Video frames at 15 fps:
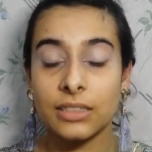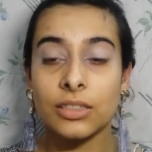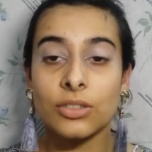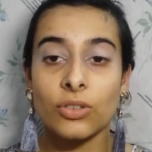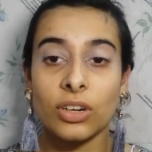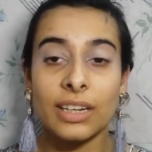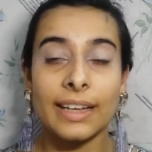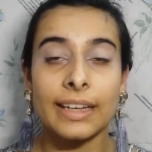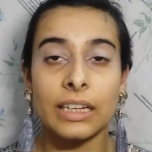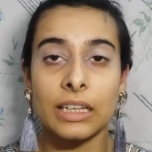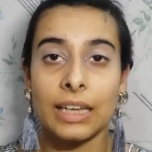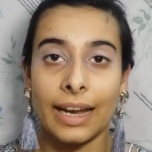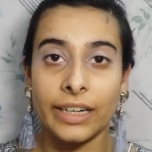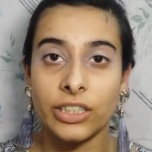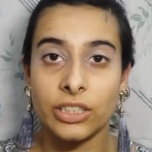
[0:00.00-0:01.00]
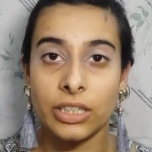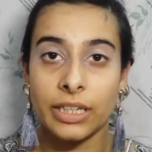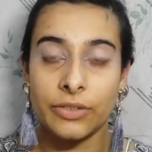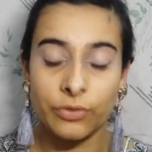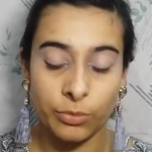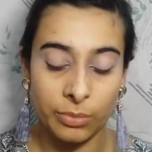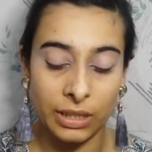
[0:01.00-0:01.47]
this is not like light
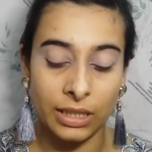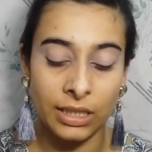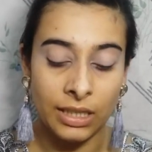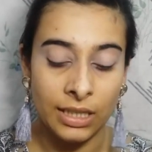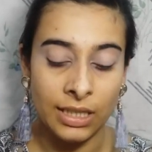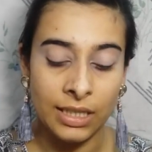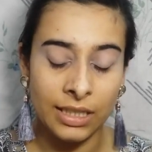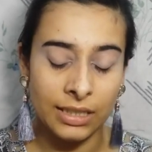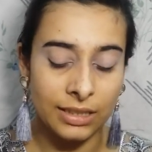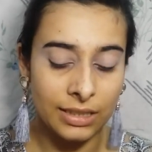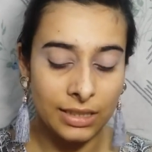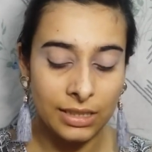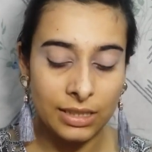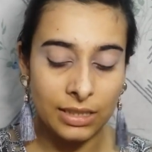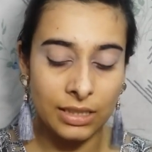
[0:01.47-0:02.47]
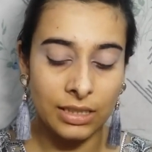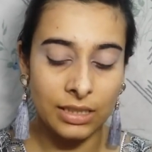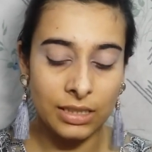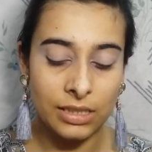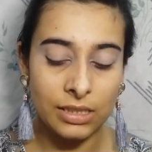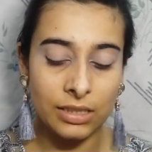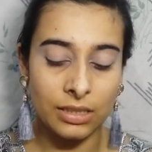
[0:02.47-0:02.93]
shade for me. This
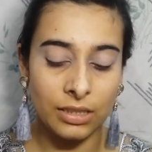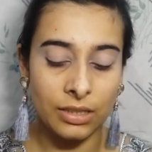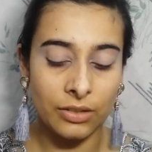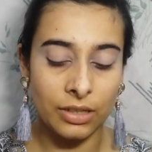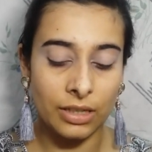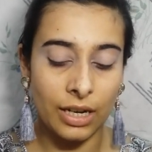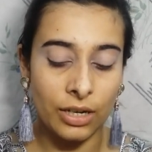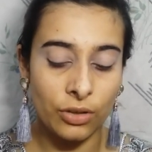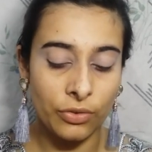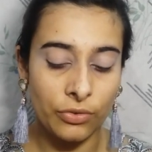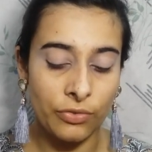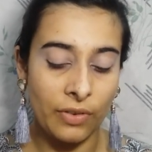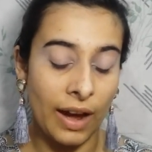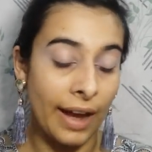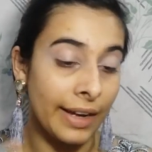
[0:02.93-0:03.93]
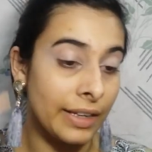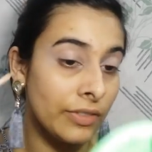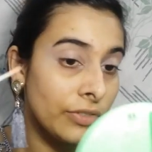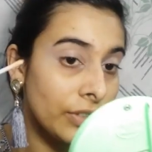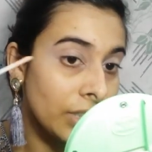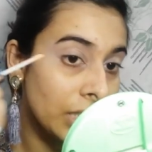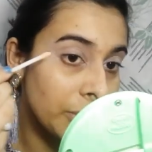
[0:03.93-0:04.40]
is kind of
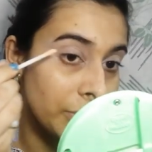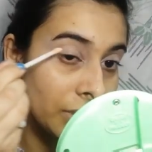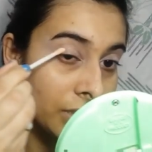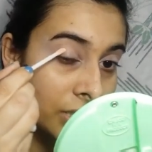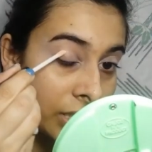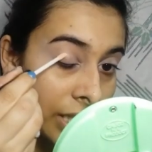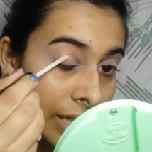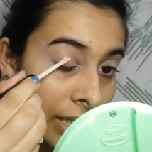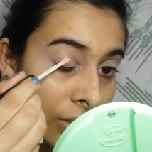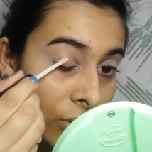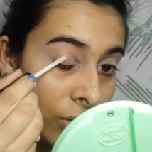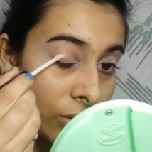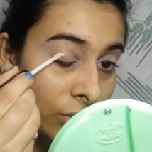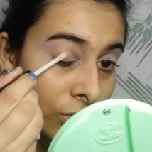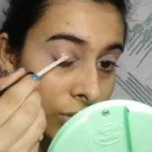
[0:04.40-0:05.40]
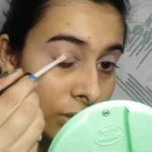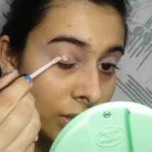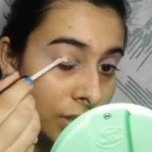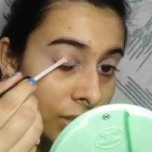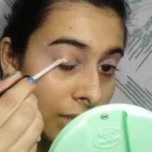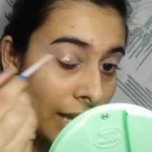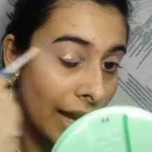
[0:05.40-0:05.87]
fine workable shade, although
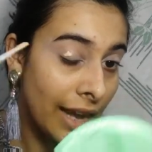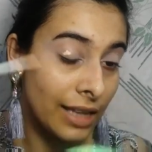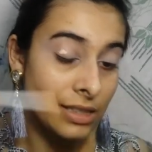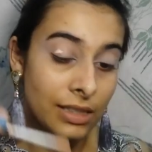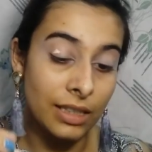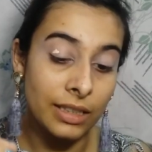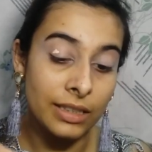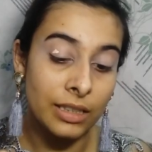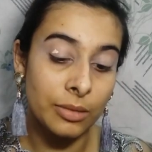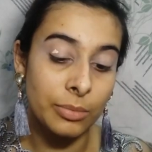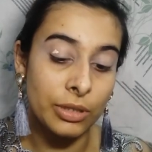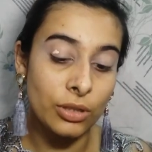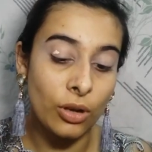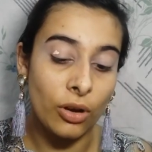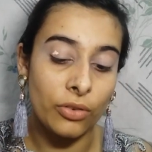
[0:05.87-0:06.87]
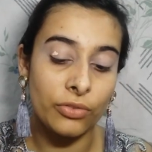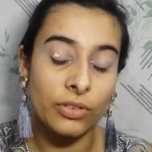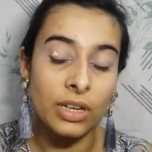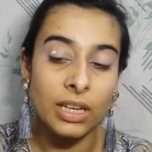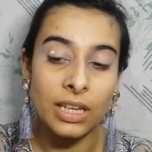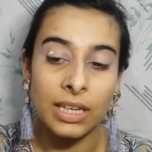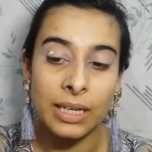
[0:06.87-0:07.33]
this has a little bit of
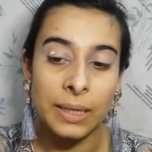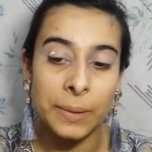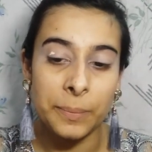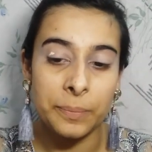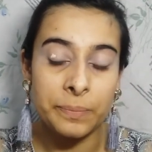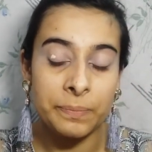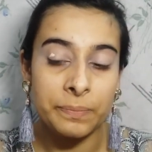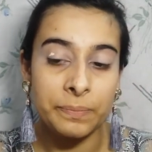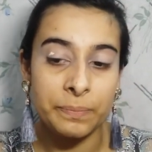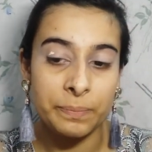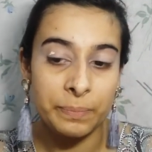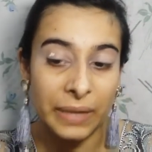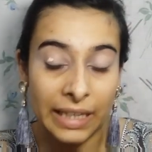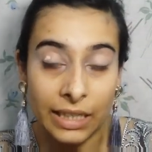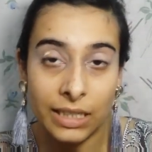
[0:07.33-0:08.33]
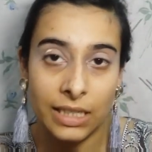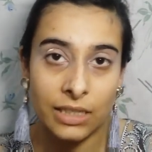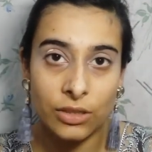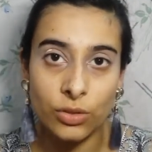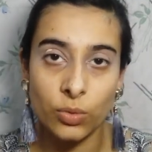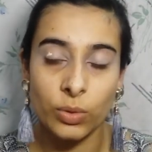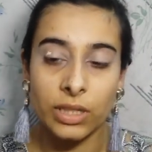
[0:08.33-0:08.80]

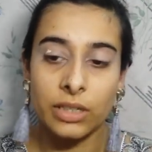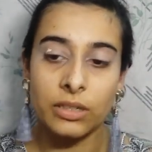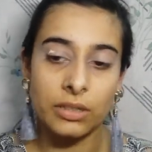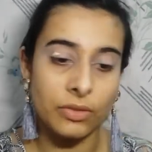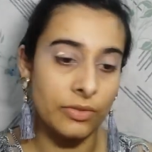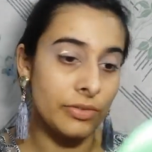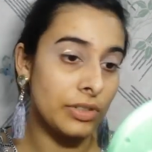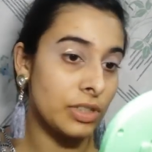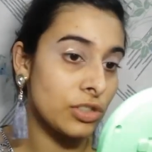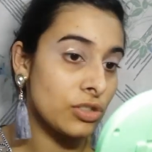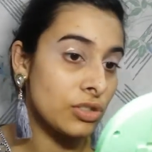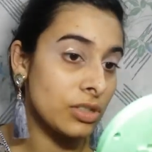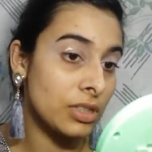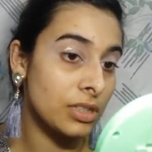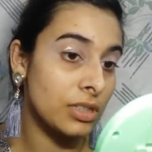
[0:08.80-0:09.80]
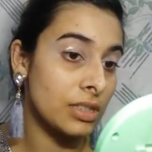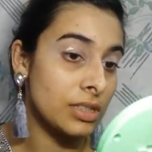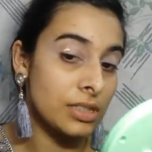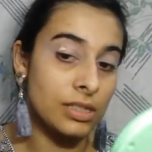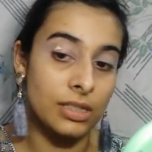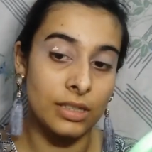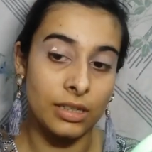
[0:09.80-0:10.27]
pinkness to it, which
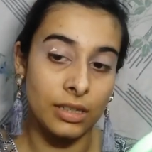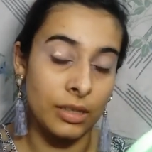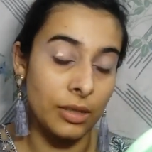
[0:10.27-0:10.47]
is